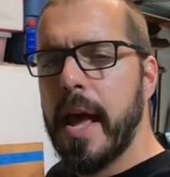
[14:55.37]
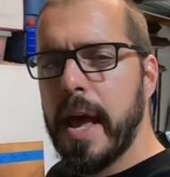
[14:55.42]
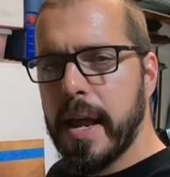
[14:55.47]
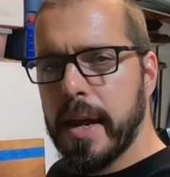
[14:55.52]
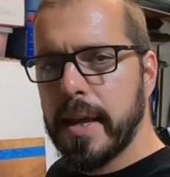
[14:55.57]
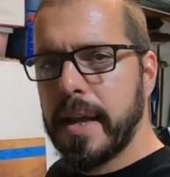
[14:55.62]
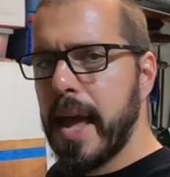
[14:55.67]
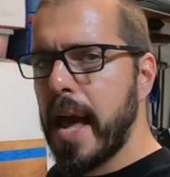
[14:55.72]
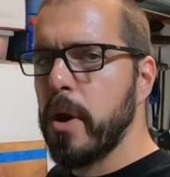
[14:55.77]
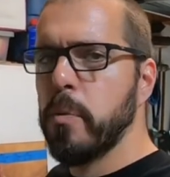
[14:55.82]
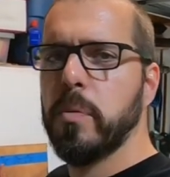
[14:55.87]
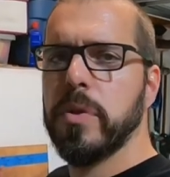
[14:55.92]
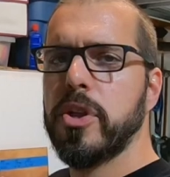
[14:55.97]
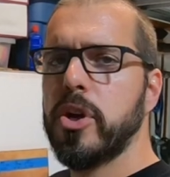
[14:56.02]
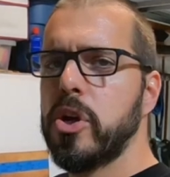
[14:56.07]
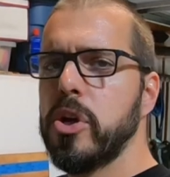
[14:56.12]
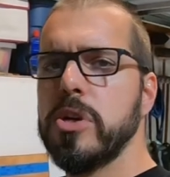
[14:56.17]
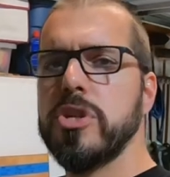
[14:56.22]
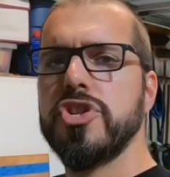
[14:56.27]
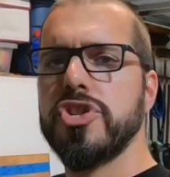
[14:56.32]
And again, with a
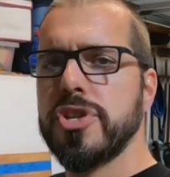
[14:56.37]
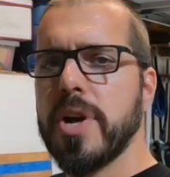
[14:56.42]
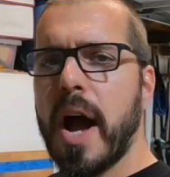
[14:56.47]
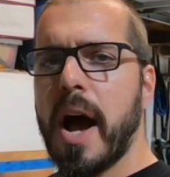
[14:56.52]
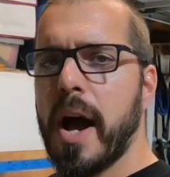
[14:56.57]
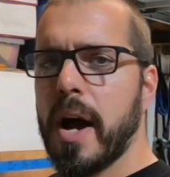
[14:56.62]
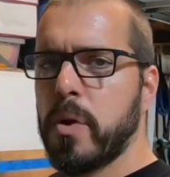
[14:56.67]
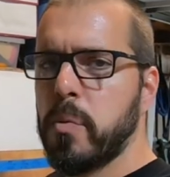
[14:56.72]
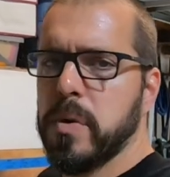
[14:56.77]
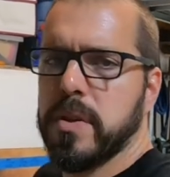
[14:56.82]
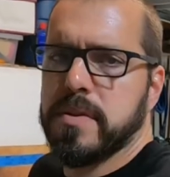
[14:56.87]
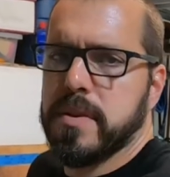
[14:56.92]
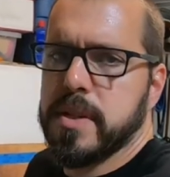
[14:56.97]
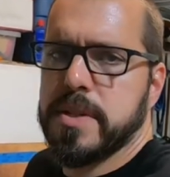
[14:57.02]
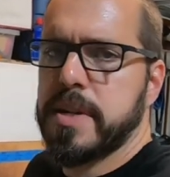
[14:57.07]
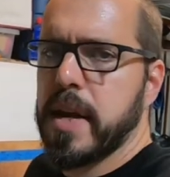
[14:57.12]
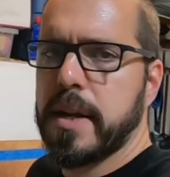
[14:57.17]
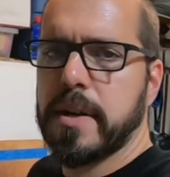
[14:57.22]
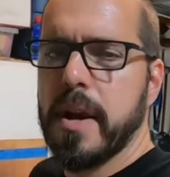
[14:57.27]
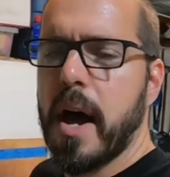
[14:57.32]
good shock, with the
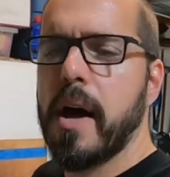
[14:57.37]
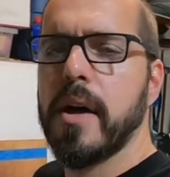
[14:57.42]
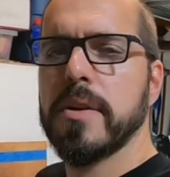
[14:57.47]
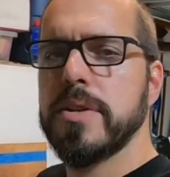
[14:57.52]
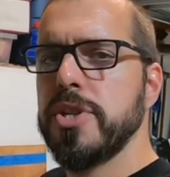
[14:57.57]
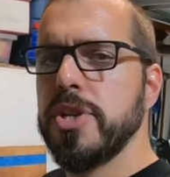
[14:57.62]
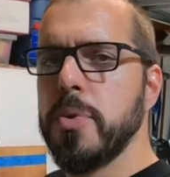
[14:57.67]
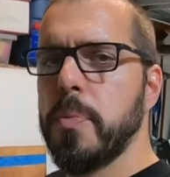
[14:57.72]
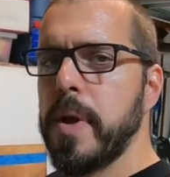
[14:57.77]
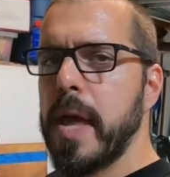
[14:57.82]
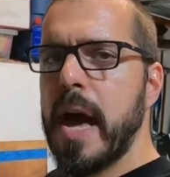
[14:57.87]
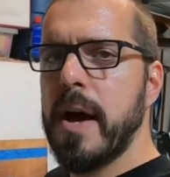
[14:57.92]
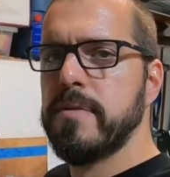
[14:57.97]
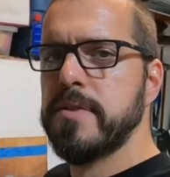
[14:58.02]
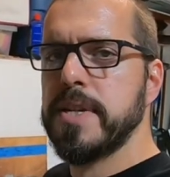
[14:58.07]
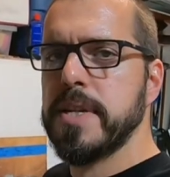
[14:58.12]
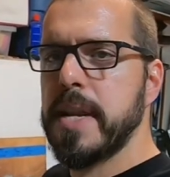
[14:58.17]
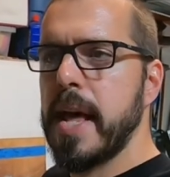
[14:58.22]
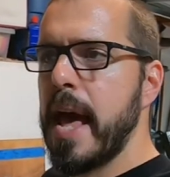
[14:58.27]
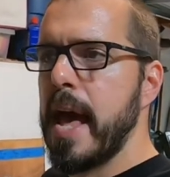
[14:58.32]
technology we have
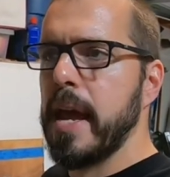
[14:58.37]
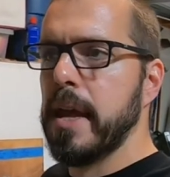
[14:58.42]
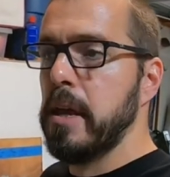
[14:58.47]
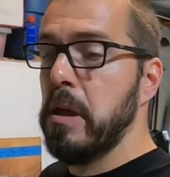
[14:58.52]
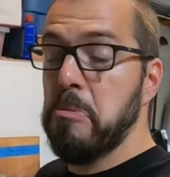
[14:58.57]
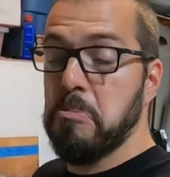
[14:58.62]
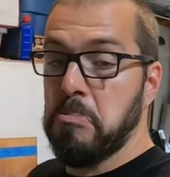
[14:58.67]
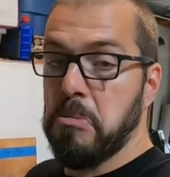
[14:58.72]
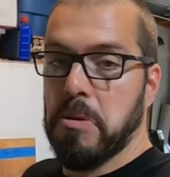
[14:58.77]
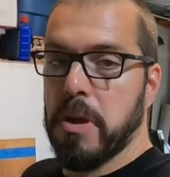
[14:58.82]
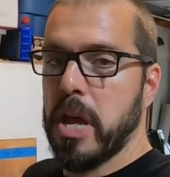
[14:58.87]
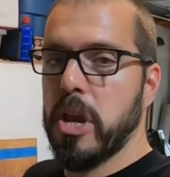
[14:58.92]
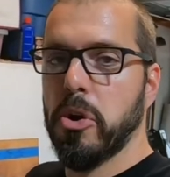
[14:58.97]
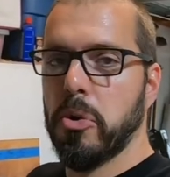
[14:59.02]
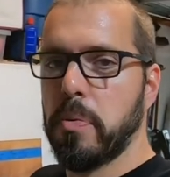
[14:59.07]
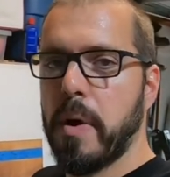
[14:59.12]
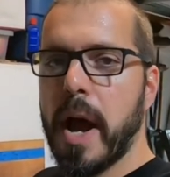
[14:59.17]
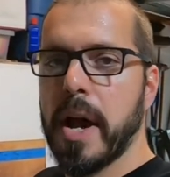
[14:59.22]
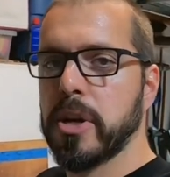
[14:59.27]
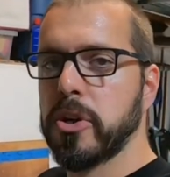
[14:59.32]
today,
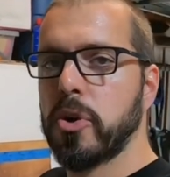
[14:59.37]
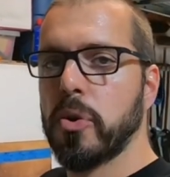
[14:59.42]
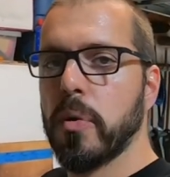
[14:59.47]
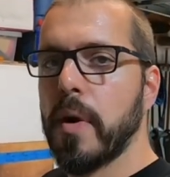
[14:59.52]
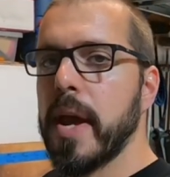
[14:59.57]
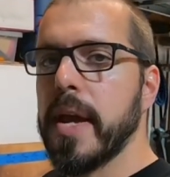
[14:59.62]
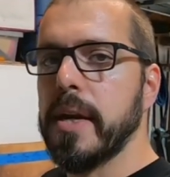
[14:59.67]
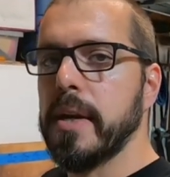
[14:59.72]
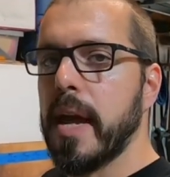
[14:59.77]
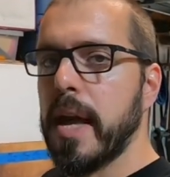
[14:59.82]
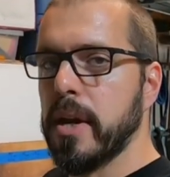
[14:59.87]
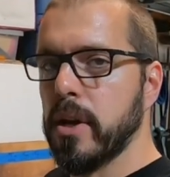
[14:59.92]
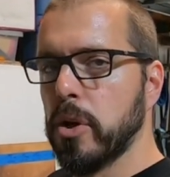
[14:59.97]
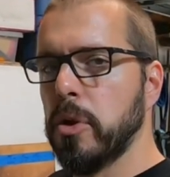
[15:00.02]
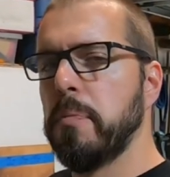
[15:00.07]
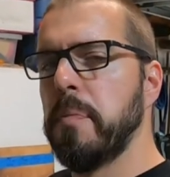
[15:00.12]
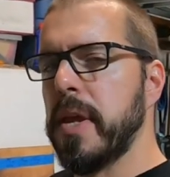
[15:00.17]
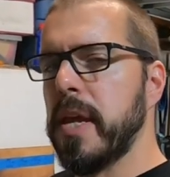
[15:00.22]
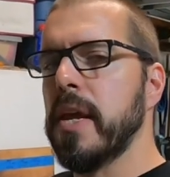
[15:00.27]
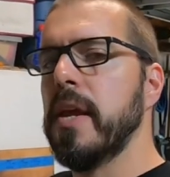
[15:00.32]
it'll ride great and
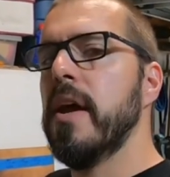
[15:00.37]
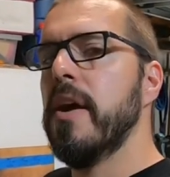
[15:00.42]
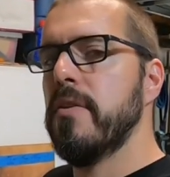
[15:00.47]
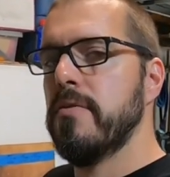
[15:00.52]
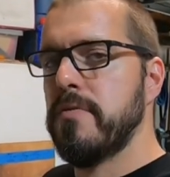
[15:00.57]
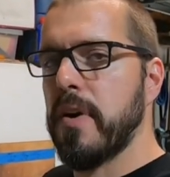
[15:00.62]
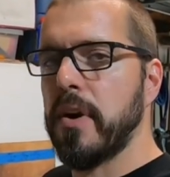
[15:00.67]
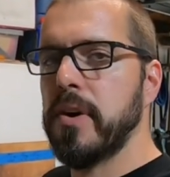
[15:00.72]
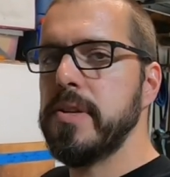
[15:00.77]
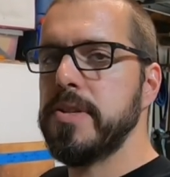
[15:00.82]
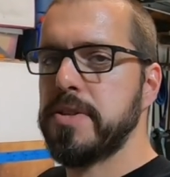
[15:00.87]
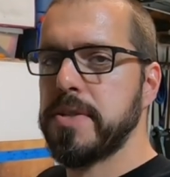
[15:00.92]
it'll be very